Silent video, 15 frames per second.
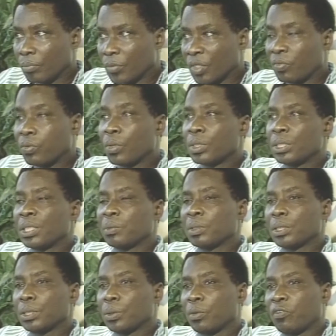Of course, there
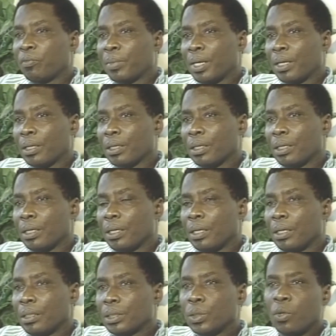was soft man.
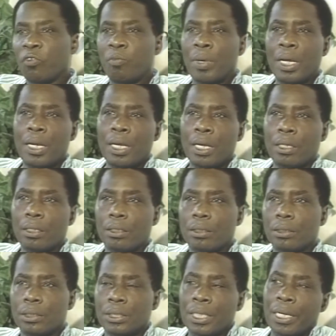Soft man had
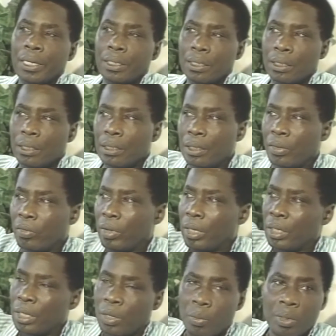started
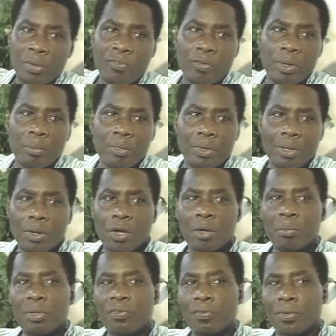running away from
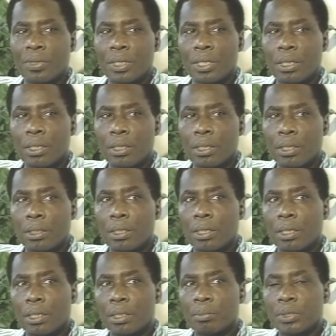long before the
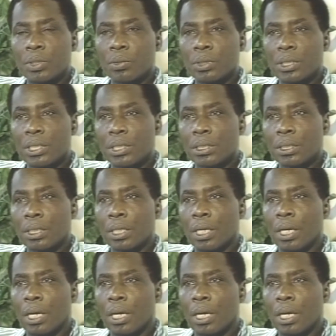calypso season.